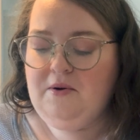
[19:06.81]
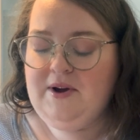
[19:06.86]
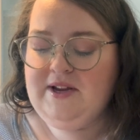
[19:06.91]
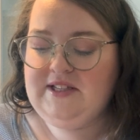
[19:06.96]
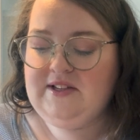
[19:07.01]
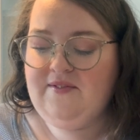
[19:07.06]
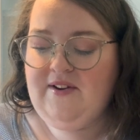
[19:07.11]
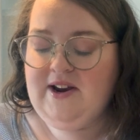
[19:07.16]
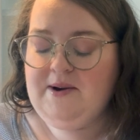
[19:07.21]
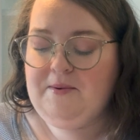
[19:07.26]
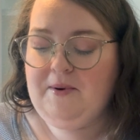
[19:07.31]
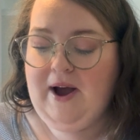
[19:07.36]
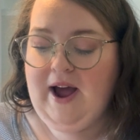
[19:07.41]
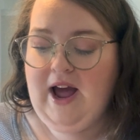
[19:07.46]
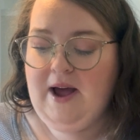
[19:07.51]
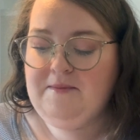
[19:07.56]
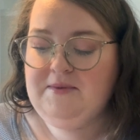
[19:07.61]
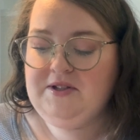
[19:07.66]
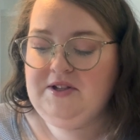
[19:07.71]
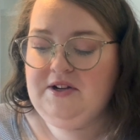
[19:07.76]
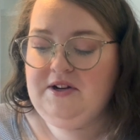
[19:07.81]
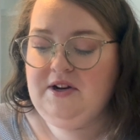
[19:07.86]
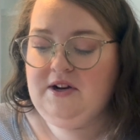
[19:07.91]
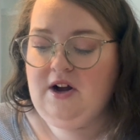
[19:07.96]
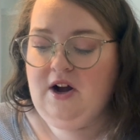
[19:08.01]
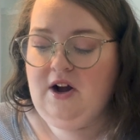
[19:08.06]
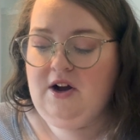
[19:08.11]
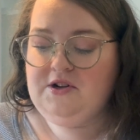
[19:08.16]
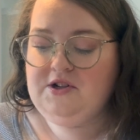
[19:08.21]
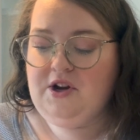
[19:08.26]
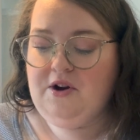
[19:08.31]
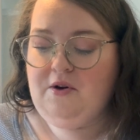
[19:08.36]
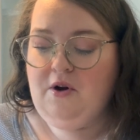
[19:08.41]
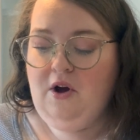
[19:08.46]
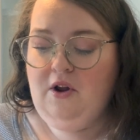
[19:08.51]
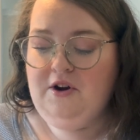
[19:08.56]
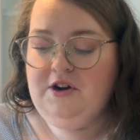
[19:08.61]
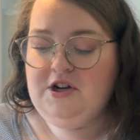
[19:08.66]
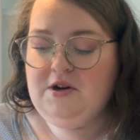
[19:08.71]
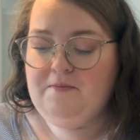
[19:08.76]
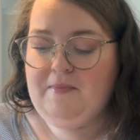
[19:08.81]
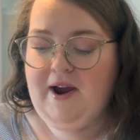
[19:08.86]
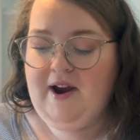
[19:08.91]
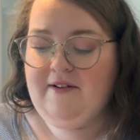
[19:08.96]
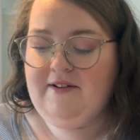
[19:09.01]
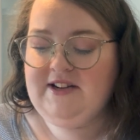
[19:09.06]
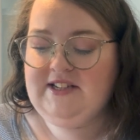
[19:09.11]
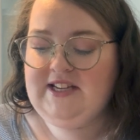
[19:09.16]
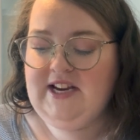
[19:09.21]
It's available at Amazon, Ocado, Holland & Barrett,